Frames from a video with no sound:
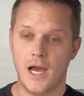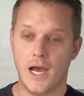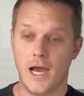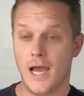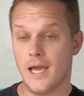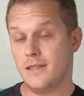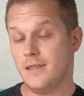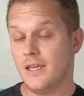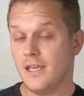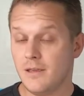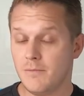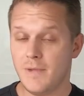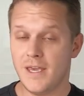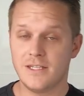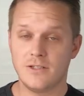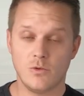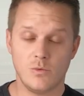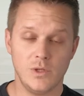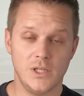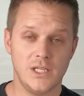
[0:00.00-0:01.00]
I think it
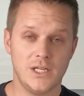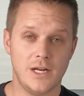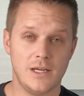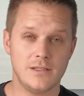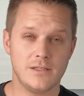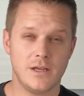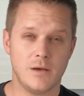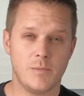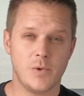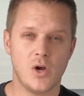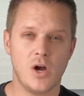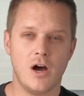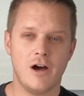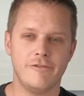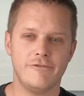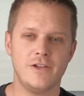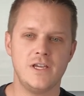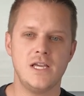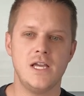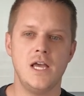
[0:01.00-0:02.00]
makes a really nice cup of
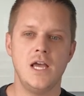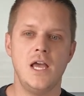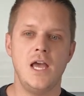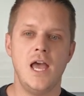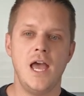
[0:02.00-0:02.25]
coffee.